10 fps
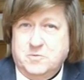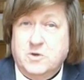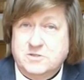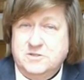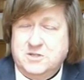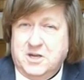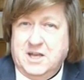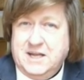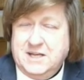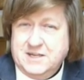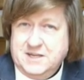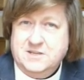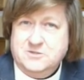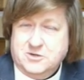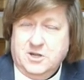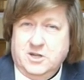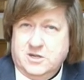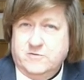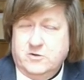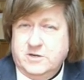It wasn't done lightly. It took a
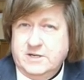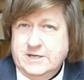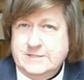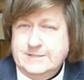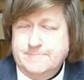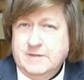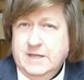lot of organising.